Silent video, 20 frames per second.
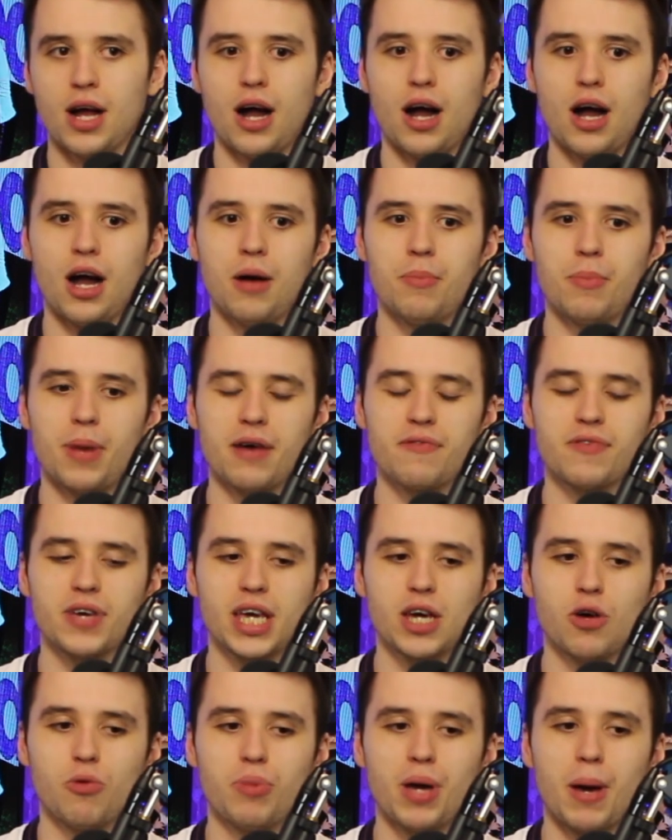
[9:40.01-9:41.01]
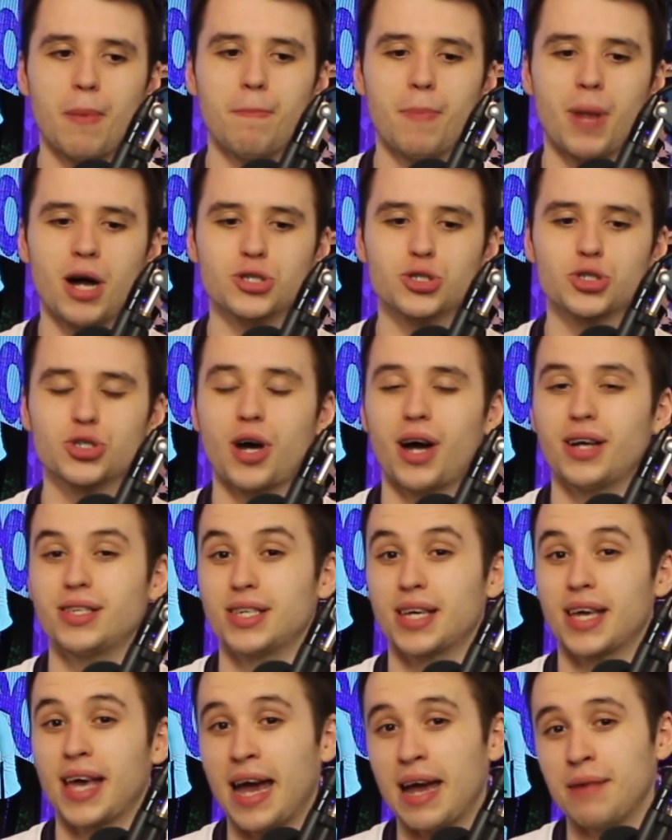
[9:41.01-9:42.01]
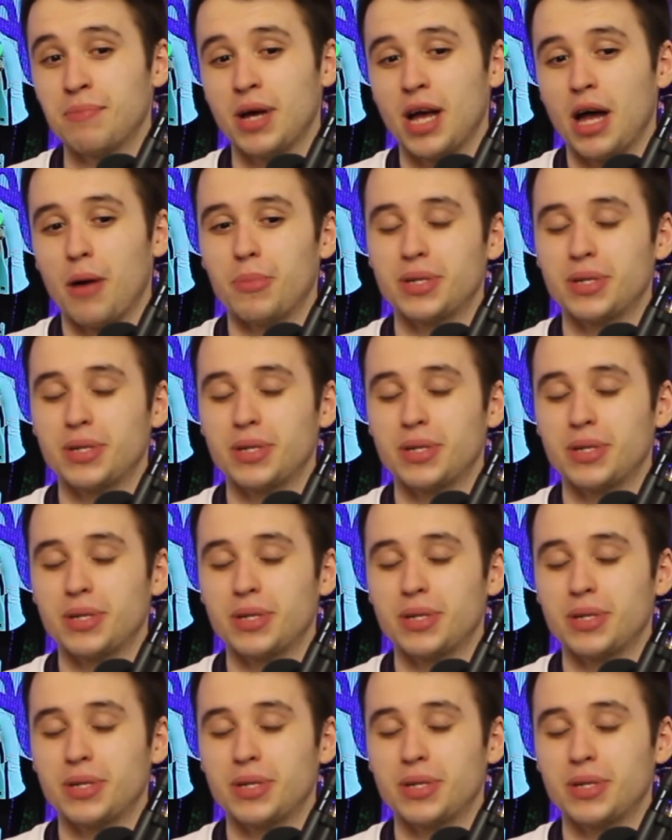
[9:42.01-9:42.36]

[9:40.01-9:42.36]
I think it'll be a much tighter game,